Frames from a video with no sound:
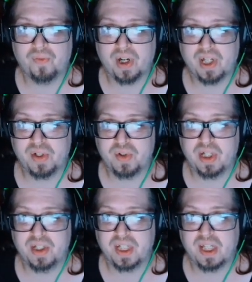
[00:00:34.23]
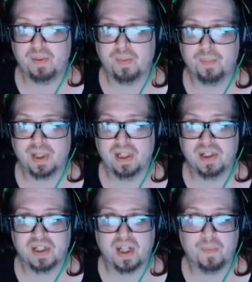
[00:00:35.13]
fighting chance to keep up
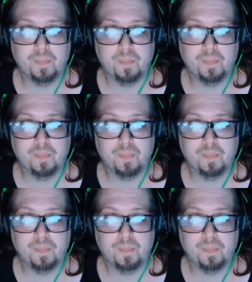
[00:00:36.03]
against them.